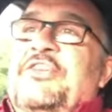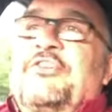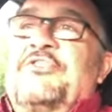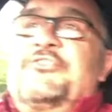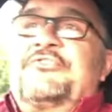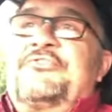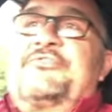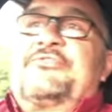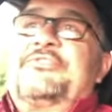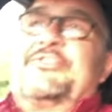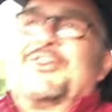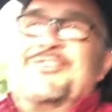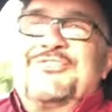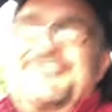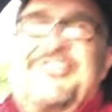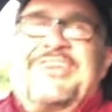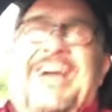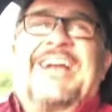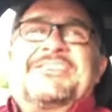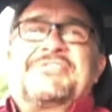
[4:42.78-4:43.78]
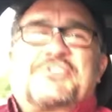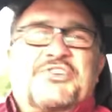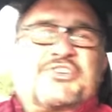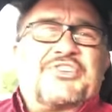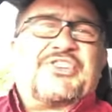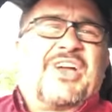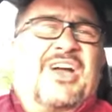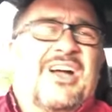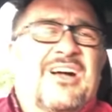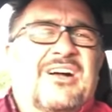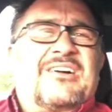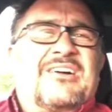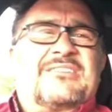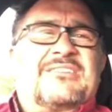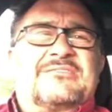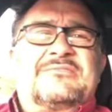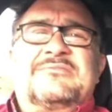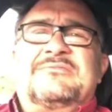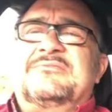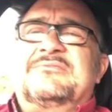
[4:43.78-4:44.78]
those guys are young,
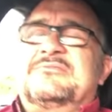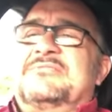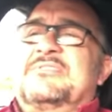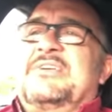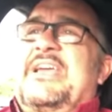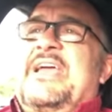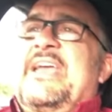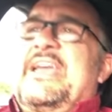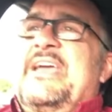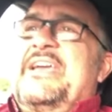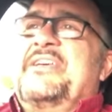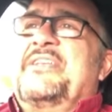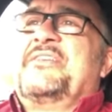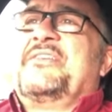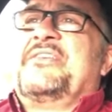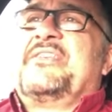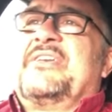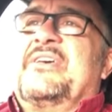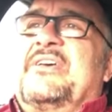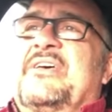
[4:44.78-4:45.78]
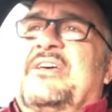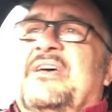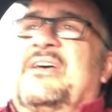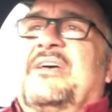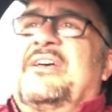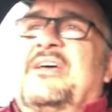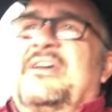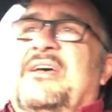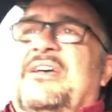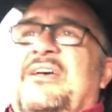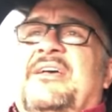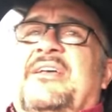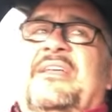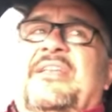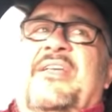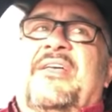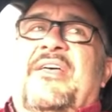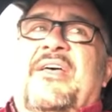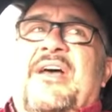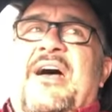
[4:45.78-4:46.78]
and
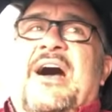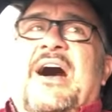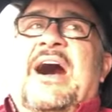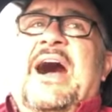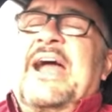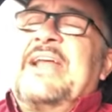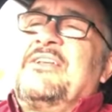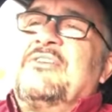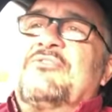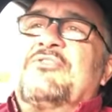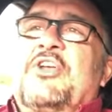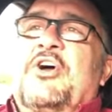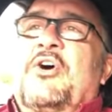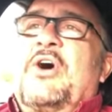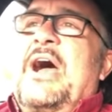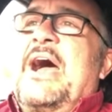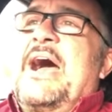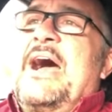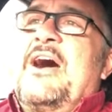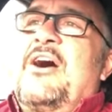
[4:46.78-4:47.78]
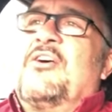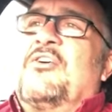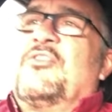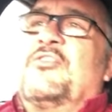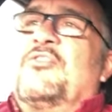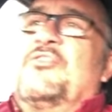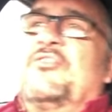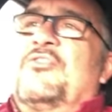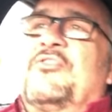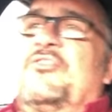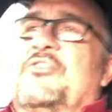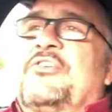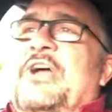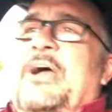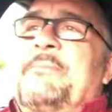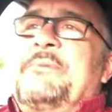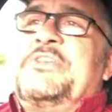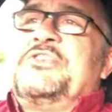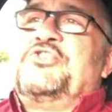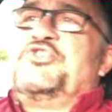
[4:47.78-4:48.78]
I don't know how. I
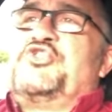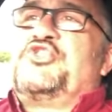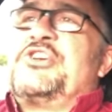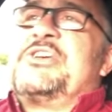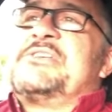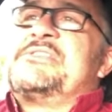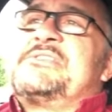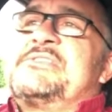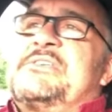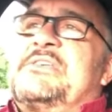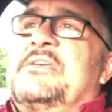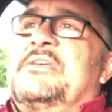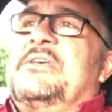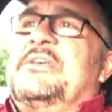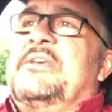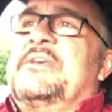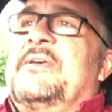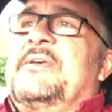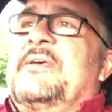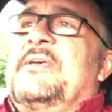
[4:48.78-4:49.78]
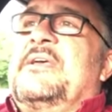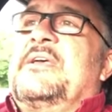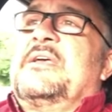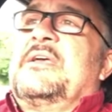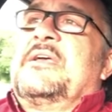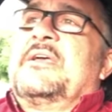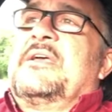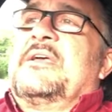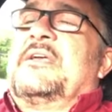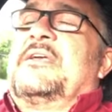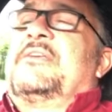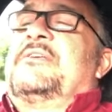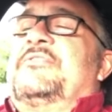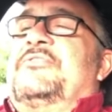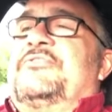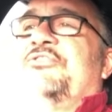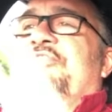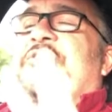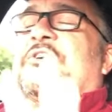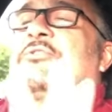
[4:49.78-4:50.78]
mean, just
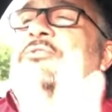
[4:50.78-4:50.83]
so